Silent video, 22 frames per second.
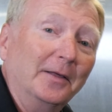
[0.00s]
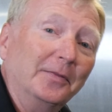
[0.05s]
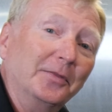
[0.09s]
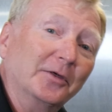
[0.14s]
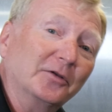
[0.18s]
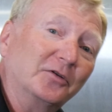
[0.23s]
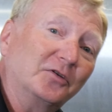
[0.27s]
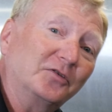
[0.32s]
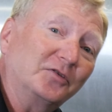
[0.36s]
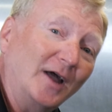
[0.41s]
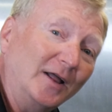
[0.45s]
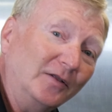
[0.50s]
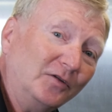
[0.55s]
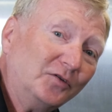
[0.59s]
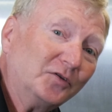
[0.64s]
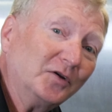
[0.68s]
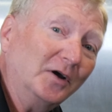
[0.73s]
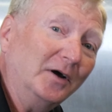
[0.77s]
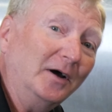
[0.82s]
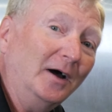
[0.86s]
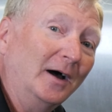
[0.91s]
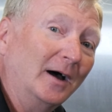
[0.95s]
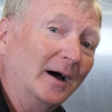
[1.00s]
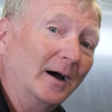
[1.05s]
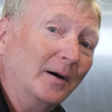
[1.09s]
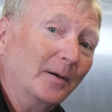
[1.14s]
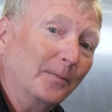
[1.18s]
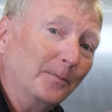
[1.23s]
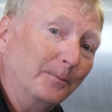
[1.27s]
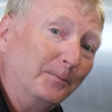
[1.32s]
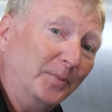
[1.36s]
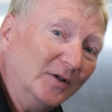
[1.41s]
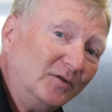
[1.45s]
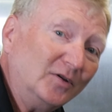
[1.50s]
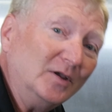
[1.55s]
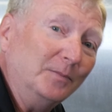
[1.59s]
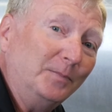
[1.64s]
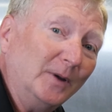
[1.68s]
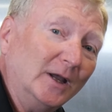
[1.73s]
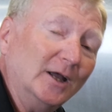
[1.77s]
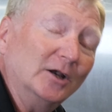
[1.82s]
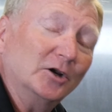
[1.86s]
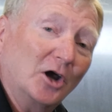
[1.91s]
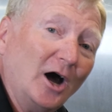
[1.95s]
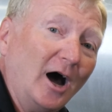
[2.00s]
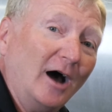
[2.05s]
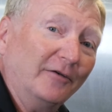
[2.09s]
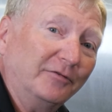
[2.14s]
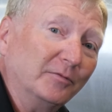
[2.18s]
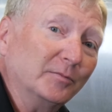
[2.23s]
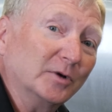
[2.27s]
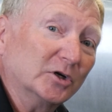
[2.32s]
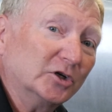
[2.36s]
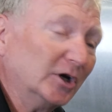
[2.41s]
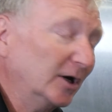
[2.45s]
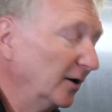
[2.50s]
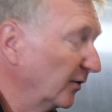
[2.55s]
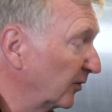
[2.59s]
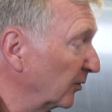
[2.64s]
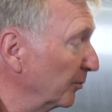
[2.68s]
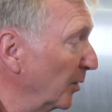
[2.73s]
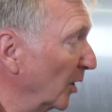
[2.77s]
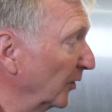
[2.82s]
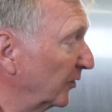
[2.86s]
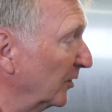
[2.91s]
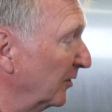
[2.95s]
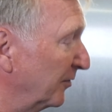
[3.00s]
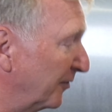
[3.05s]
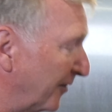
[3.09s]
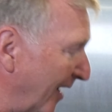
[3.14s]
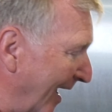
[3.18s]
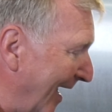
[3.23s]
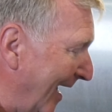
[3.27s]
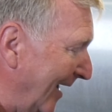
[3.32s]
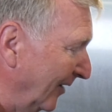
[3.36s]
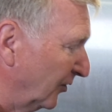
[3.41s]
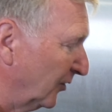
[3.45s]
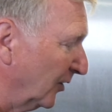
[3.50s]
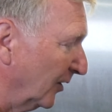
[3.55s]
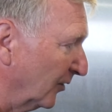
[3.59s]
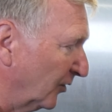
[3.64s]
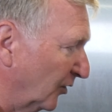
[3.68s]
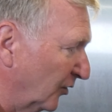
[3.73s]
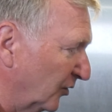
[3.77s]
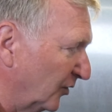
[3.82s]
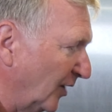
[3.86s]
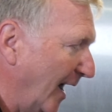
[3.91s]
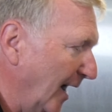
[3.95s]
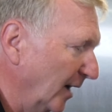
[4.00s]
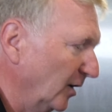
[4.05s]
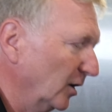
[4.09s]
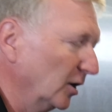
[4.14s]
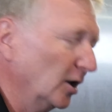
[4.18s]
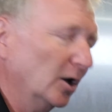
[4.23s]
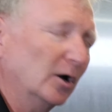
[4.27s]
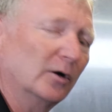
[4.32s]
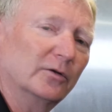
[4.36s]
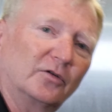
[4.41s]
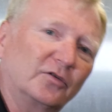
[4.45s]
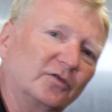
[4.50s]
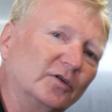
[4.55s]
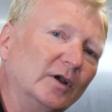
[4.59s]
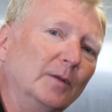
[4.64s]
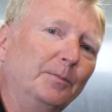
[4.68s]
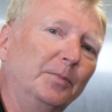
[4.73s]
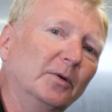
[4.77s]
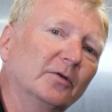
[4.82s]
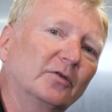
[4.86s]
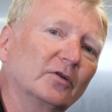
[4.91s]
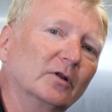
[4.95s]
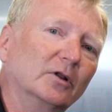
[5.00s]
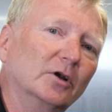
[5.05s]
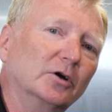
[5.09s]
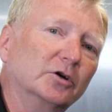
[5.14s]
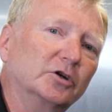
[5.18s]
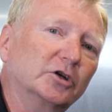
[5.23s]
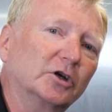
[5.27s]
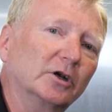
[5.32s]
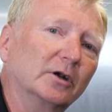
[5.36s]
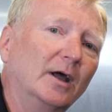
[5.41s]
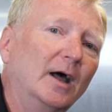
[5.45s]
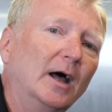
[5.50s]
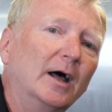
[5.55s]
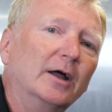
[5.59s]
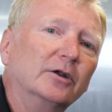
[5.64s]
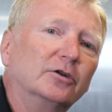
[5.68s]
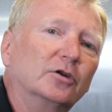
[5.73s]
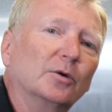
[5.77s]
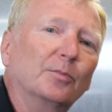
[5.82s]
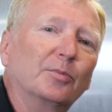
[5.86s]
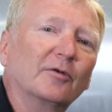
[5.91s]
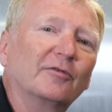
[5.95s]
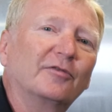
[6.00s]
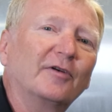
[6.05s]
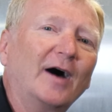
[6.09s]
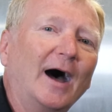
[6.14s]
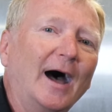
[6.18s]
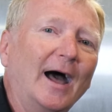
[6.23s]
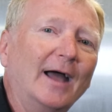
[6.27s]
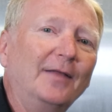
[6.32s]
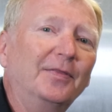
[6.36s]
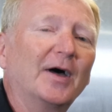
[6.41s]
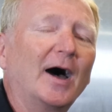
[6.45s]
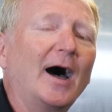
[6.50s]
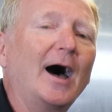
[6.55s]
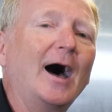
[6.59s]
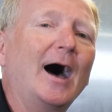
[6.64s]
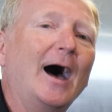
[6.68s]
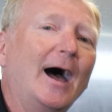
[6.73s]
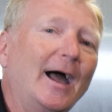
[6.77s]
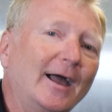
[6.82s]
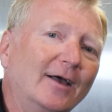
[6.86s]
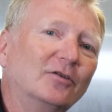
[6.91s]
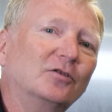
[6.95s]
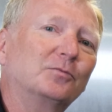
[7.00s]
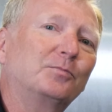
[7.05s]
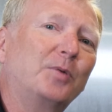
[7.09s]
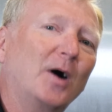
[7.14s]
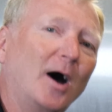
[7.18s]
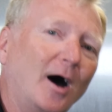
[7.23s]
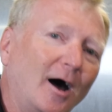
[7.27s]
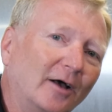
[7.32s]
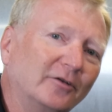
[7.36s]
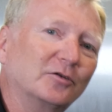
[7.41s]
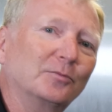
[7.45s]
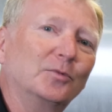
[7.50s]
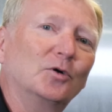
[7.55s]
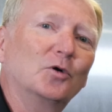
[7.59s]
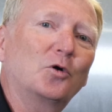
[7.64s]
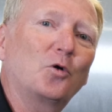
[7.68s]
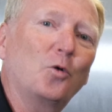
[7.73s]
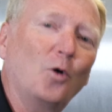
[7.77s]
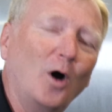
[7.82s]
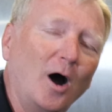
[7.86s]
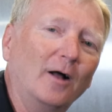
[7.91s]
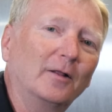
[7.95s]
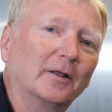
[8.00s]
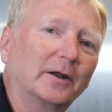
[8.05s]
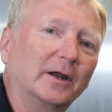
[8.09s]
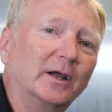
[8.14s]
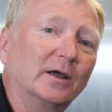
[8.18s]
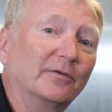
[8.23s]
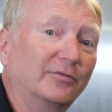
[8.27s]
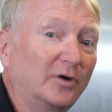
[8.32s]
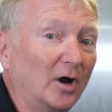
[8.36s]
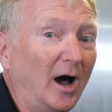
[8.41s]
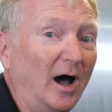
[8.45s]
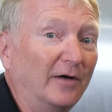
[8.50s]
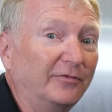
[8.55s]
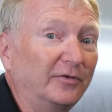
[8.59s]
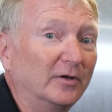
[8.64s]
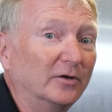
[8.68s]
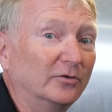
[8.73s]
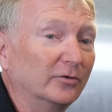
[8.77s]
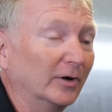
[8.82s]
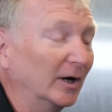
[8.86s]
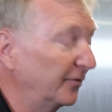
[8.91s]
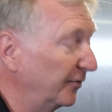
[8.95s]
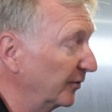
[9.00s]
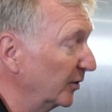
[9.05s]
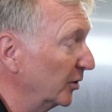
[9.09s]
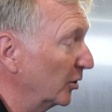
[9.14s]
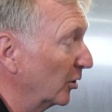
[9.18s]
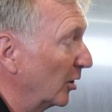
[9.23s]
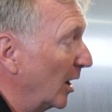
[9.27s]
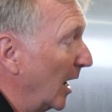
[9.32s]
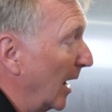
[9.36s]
The Sensa Busy Bean coffee machine is the most advanced, standalone, simple solution to provide the highest possible quality of coffee drink for your